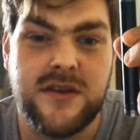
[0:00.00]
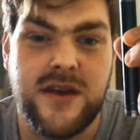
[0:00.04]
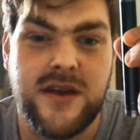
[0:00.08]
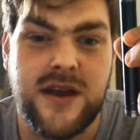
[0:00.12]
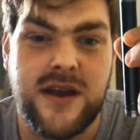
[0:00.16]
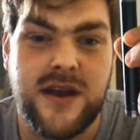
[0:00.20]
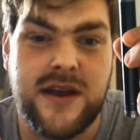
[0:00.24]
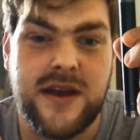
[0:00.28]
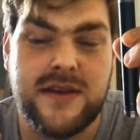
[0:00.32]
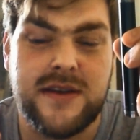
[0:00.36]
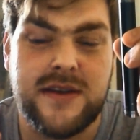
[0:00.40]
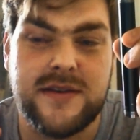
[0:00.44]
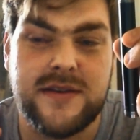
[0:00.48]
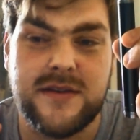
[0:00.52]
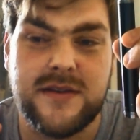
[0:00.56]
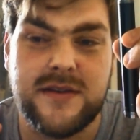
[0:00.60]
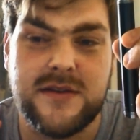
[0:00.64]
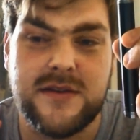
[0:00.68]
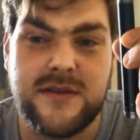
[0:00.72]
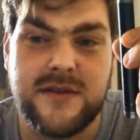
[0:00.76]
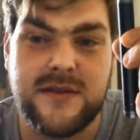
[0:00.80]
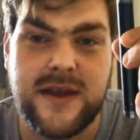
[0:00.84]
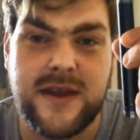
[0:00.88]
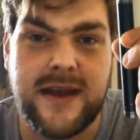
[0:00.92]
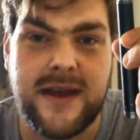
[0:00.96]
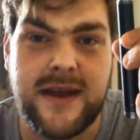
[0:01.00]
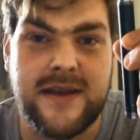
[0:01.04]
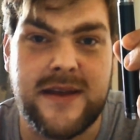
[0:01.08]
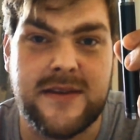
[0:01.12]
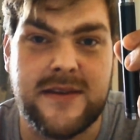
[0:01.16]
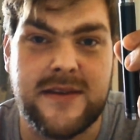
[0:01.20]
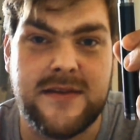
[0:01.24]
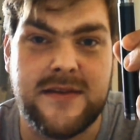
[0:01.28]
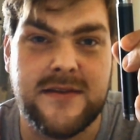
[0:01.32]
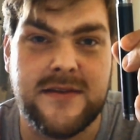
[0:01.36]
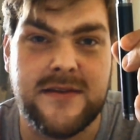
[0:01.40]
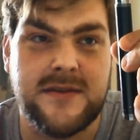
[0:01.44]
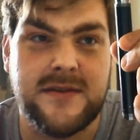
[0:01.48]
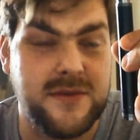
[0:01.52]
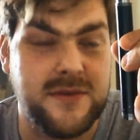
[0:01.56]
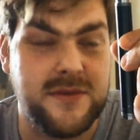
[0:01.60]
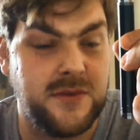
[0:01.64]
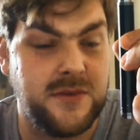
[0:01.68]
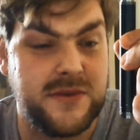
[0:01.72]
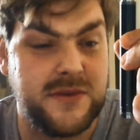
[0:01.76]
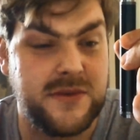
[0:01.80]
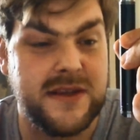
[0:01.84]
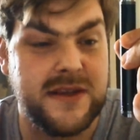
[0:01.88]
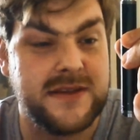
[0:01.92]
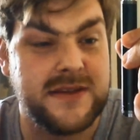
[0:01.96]
and that,
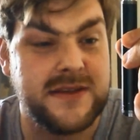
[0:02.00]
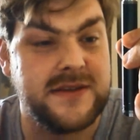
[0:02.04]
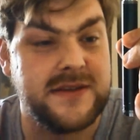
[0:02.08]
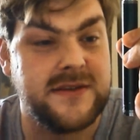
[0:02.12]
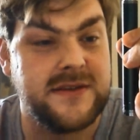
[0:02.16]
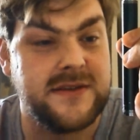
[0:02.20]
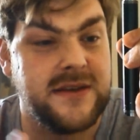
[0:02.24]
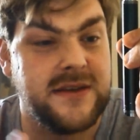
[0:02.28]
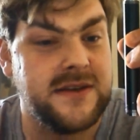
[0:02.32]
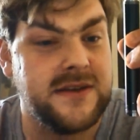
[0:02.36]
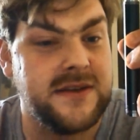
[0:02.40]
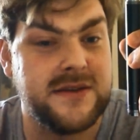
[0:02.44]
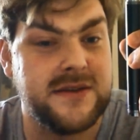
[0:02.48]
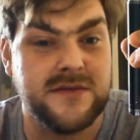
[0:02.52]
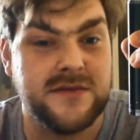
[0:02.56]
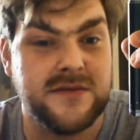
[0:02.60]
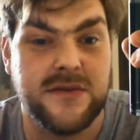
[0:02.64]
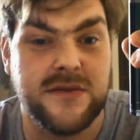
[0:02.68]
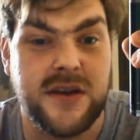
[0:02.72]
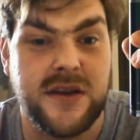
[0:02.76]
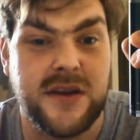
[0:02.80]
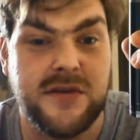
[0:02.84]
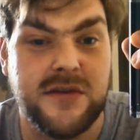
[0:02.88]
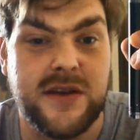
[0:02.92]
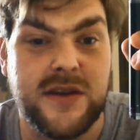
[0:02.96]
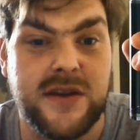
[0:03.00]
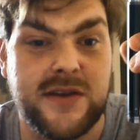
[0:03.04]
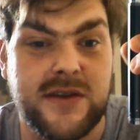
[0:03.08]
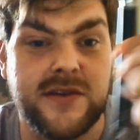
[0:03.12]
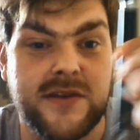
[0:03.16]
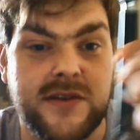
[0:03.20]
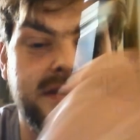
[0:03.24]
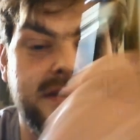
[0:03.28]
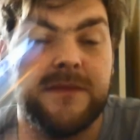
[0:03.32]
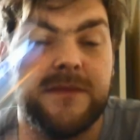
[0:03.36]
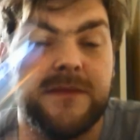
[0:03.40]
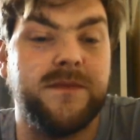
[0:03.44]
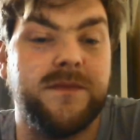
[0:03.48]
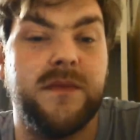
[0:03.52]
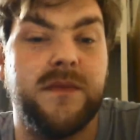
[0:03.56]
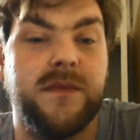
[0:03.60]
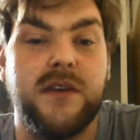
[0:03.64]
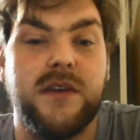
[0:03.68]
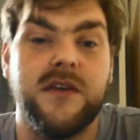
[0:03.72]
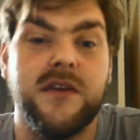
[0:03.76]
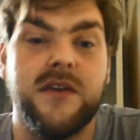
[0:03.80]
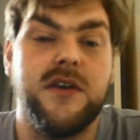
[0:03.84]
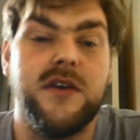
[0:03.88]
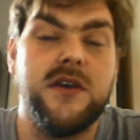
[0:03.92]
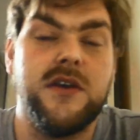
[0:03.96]
or this, is really, really good.
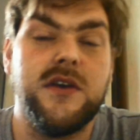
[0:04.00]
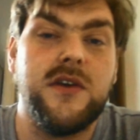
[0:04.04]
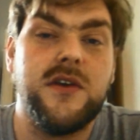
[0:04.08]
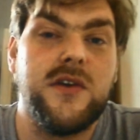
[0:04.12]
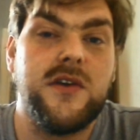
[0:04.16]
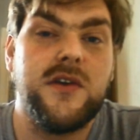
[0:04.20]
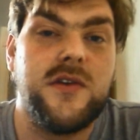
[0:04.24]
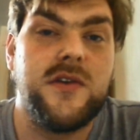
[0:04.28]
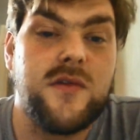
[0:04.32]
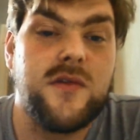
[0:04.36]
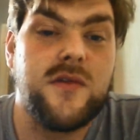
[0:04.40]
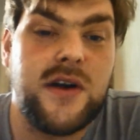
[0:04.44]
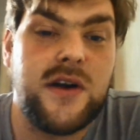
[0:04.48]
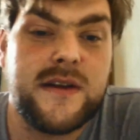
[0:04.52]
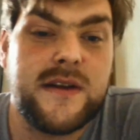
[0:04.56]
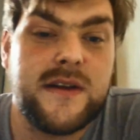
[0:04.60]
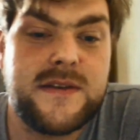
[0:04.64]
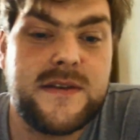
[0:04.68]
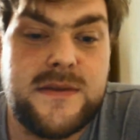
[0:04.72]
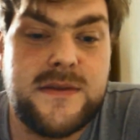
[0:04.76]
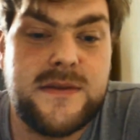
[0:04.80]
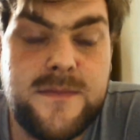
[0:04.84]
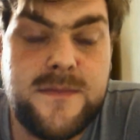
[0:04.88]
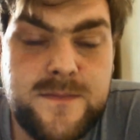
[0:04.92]
Right,